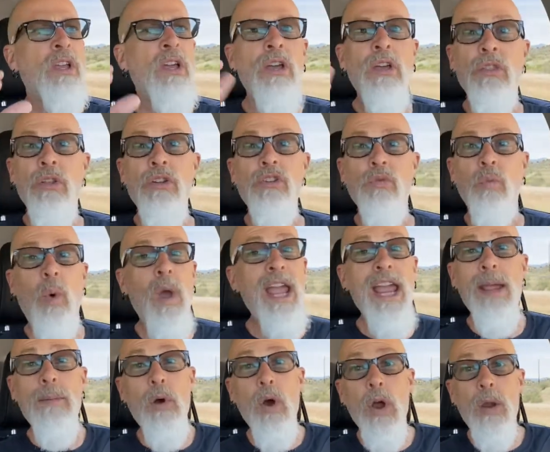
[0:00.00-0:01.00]
there's
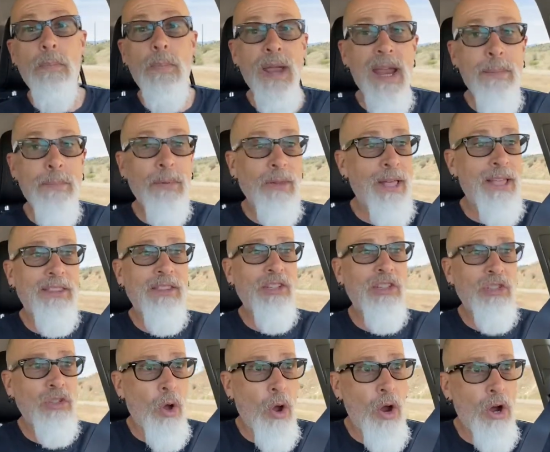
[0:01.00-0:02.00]
way more people at the
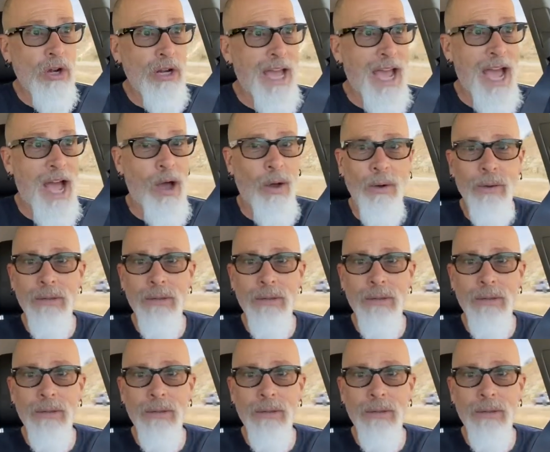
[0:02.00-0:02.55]
store now.